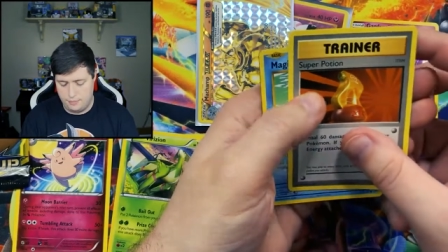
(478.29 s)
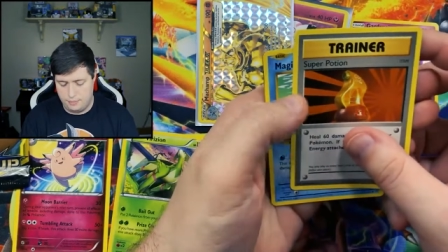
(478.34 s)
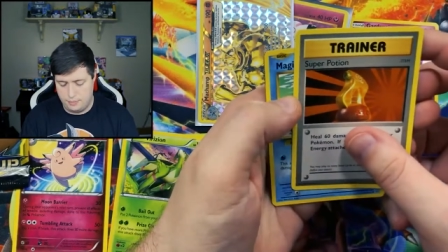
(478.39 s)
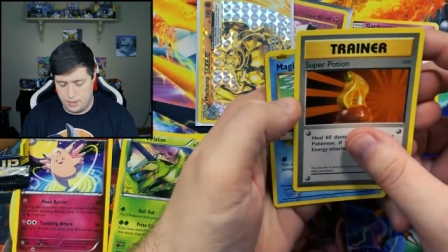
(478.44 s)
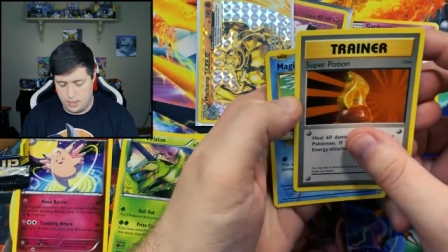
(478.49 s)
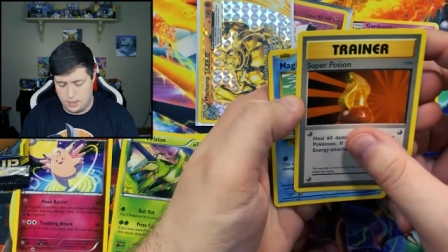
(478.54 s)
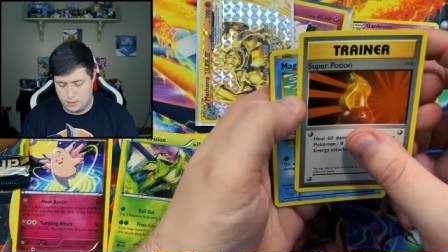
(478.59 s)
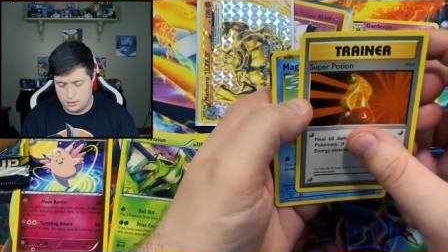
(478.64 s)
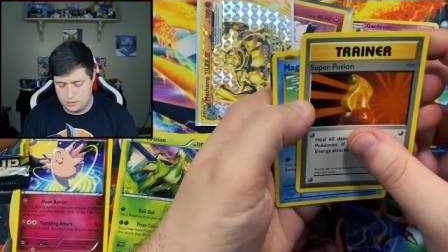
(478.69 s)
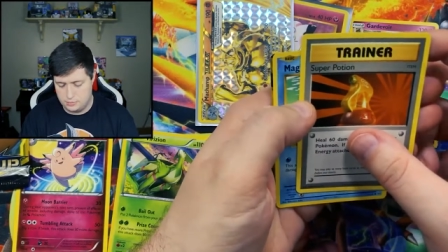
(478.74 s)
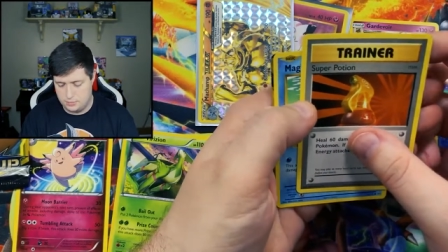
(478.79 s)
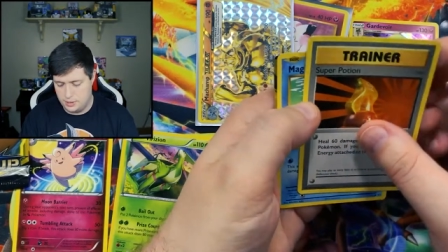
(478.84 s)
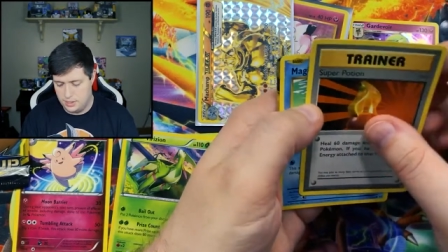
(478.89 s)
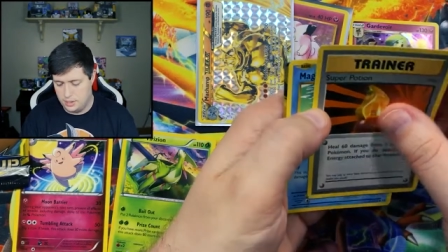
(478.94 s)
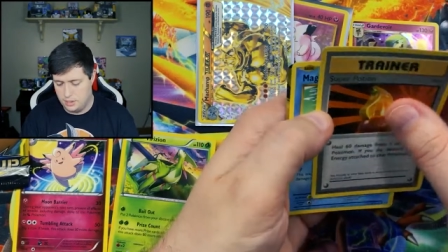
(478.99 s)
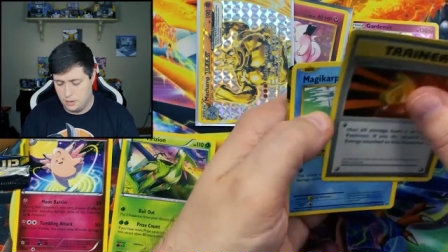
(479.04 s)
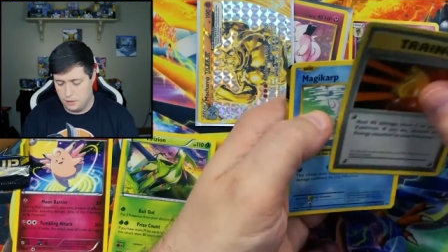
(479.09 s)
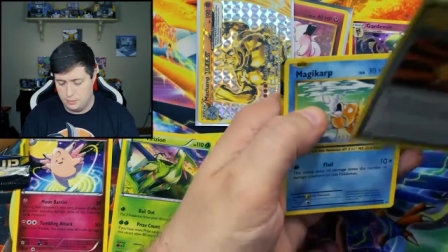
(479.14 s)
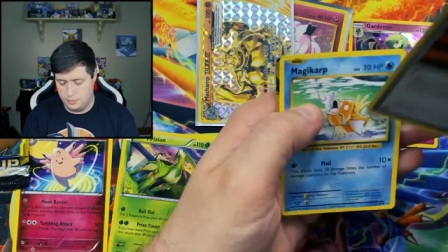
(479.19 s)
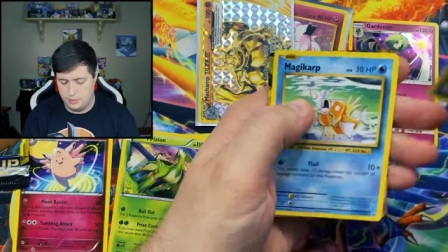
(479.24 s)
box
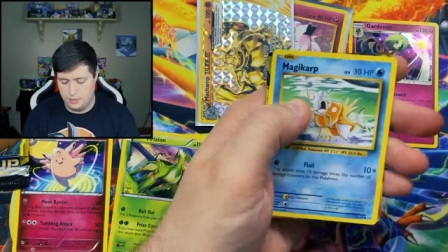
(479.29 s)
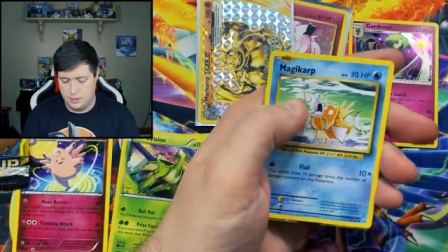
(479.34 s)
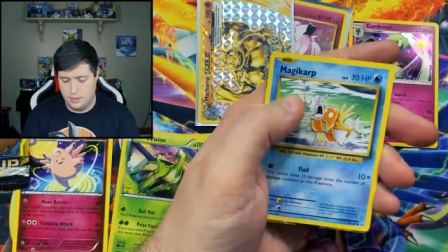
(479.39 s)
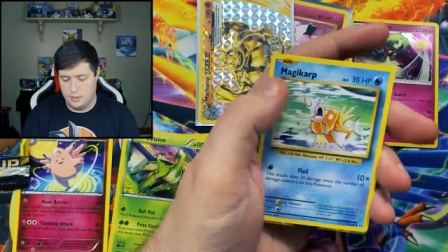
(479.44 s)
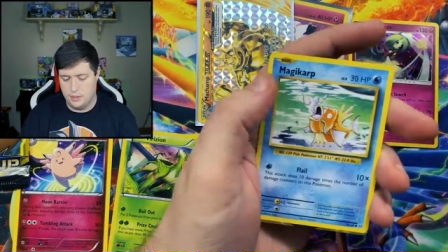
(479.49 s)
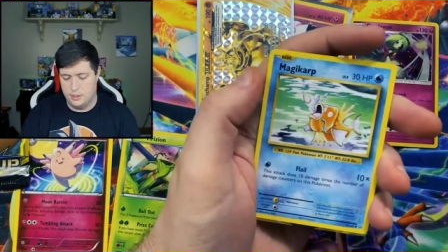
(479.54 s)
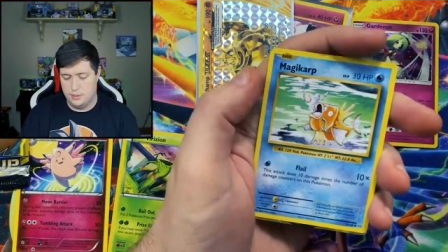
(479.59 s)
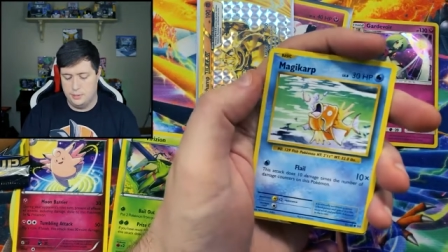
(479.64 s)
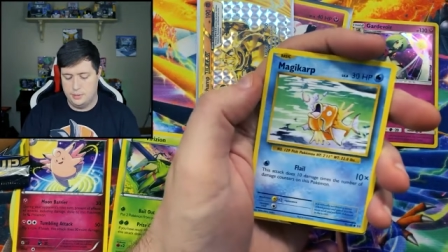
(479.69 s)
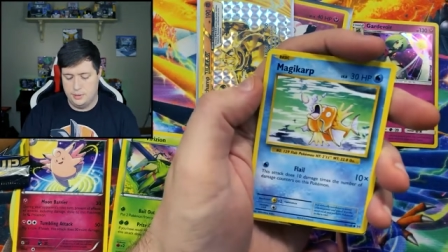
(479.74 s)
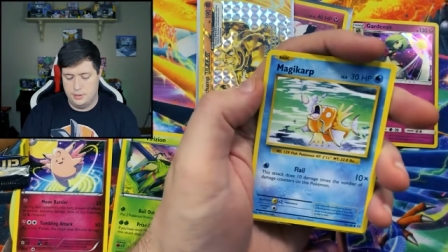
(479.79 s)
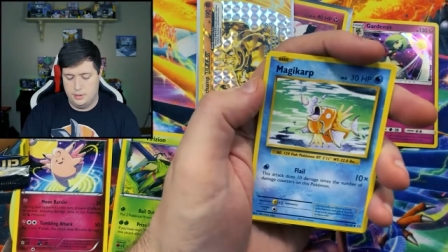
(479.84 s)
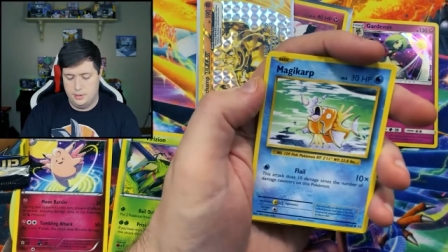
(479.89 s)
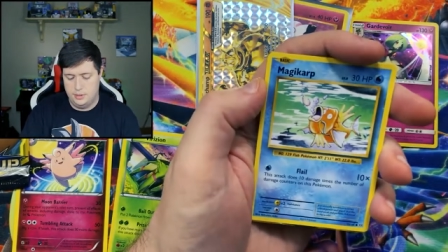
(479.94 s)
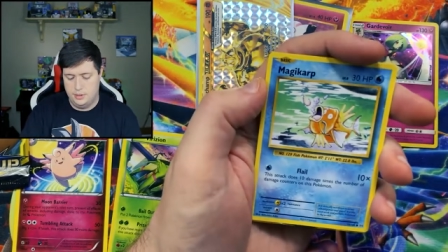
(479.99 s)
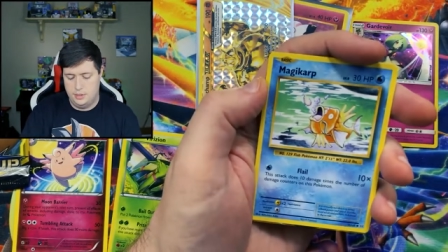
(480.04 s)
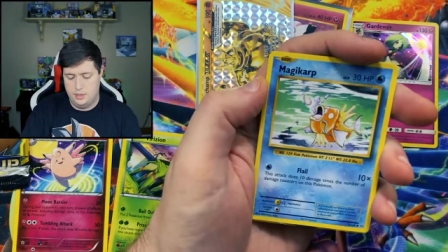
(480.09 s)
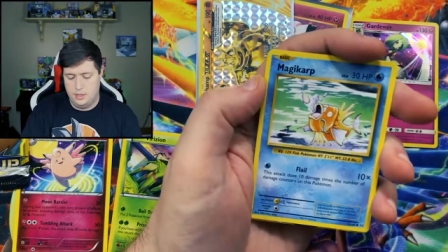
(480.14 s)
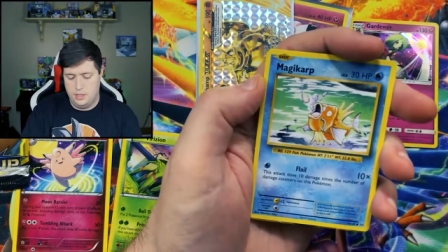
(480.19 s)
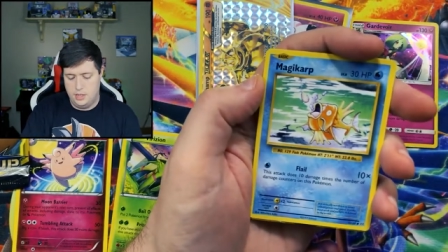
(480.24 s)
being opened up.
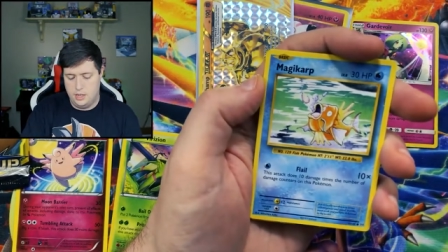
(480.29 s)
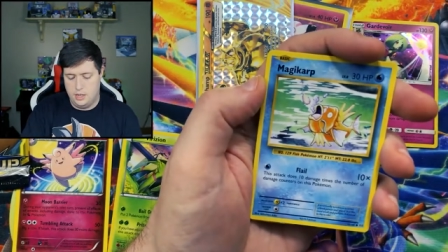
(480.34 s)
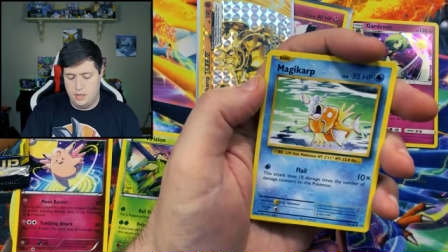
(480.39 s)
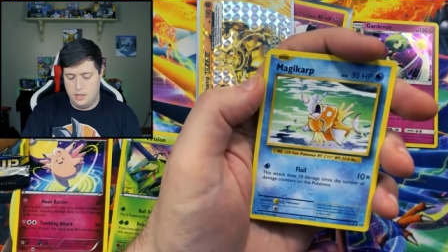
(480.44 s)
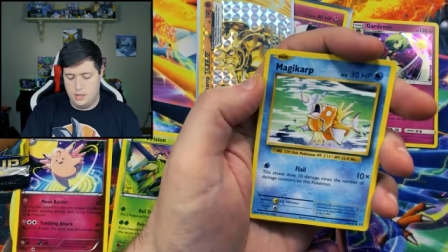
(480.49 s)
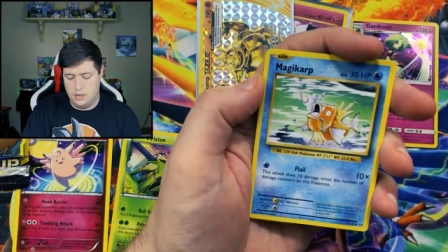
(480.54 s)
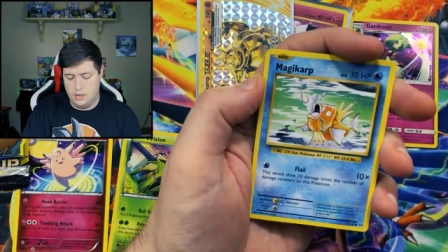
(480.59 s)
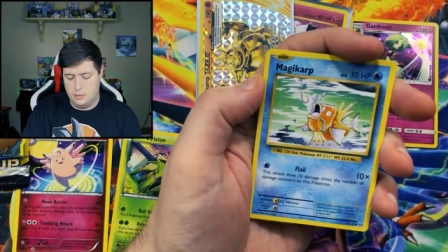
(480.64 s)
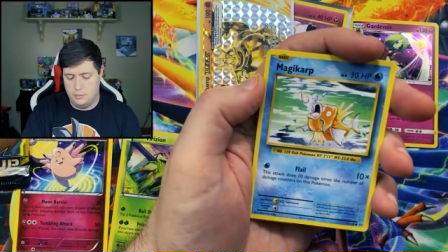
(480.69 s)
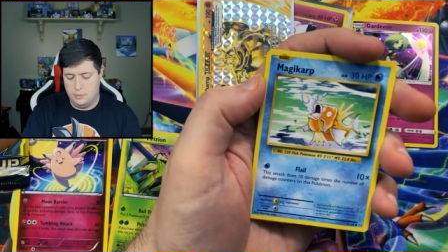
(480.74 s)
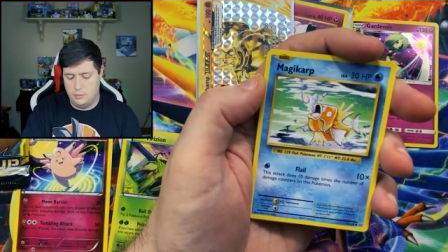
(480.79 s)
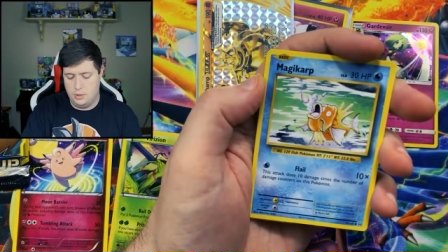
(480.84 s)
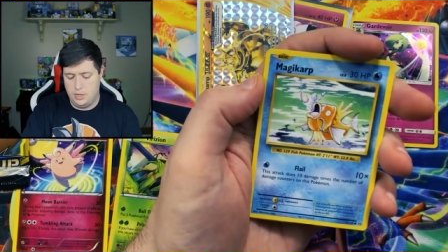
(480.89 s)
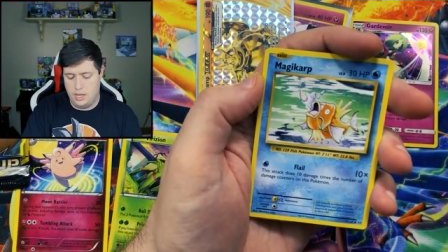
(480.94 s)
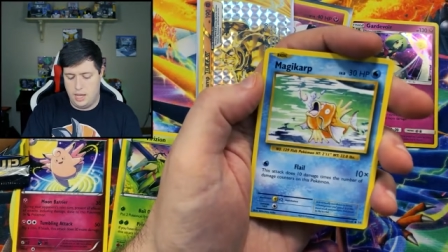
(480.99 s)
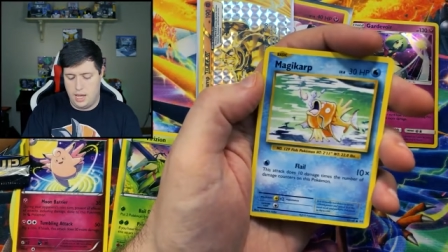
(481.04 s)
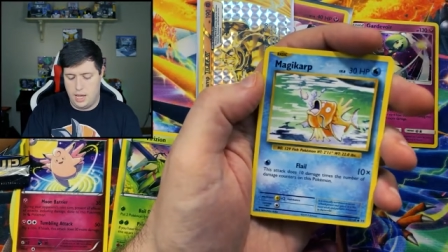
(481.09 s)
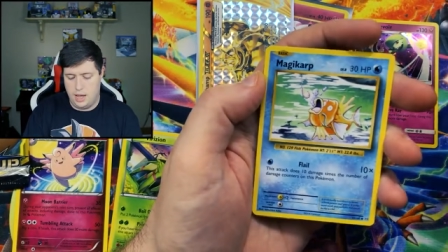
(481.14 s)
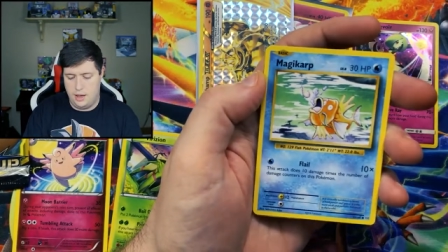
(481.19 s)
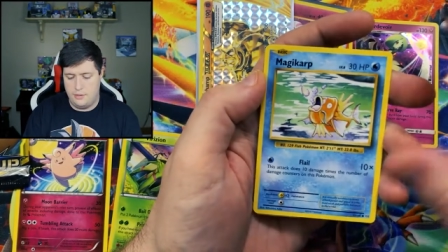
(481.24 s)
Um, we
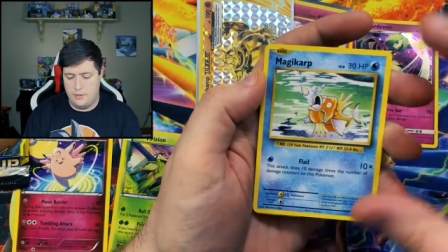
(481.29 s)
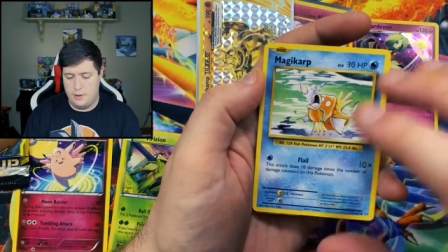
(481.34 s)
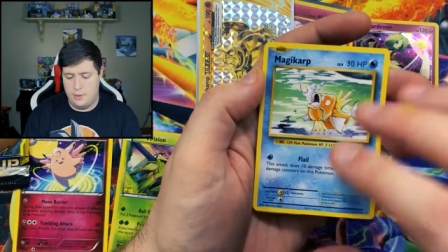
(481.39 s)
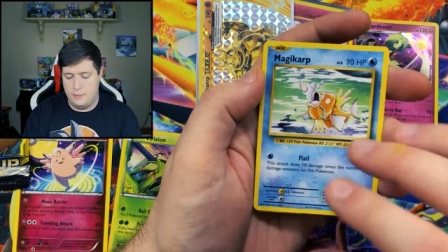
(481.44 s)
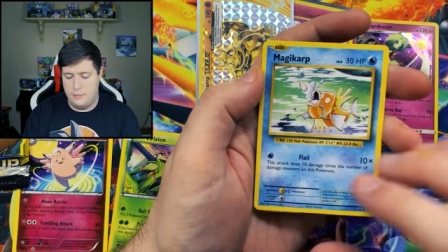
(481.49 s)
have a